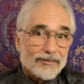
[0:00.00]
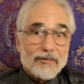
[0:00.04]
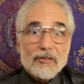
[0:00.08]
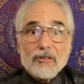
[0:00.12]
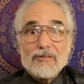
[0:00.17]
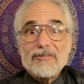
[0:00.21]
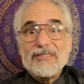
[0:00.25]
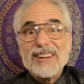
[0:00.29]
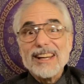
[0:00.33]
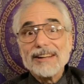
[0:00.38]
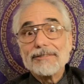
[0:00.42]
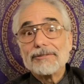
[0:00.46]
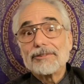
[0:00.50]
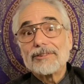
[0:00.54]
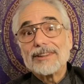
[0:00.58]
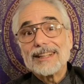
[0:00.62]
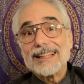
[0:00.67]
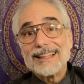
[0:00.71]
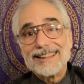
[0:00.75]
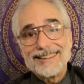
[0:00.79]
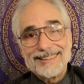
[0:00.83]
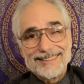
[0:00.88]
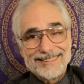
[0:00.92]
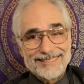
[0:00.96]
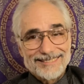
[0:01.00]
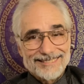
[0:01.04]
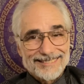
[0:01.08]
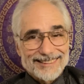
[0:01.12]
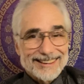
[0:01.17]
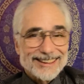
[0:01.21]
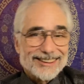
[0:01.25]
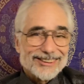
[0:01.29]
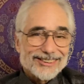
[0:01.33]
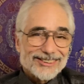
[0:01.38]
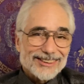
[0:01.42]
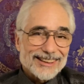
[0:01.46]
50
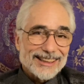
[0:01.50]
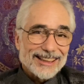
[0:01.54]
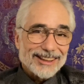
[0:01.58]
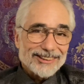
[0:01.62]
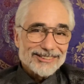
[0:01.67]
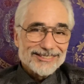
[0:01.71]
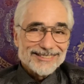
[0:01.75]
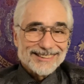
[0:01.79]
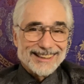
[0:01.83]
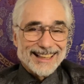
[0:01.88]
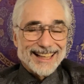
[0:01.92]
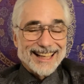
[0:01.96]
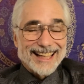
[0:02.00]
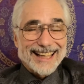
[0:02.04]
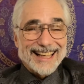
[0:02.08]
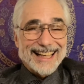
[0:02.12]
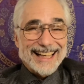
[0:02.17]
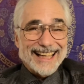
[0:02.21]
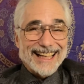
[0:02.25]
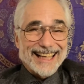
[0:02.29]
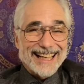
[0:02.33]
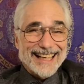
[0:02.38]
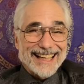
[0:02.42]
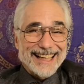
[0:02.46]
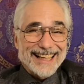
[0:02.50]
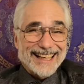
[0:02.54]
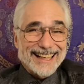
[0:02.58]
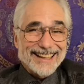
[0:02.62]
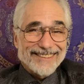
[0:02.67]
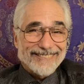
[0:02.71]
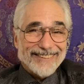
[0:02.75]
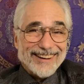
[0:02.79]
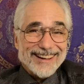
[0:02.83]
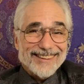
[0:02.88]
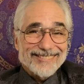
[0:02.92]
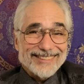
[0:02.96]
years ago.
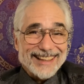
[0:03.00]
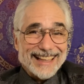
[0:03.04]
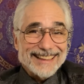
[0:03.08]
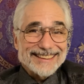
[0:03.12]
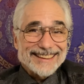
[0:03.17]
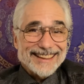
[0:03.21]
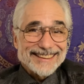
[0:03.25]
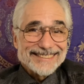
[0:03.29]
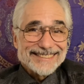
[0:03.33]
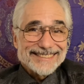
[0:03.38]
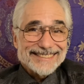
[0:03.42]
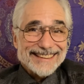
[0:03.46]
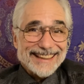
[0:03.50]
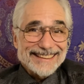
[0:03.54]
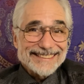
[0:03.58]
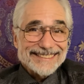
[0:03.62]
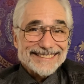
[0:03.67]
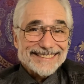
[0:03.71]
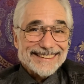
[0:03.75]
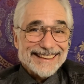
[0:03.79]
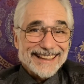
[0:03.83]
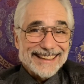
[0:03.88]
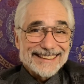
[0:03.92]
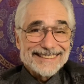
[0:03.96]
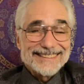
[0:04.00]
What have they done since then?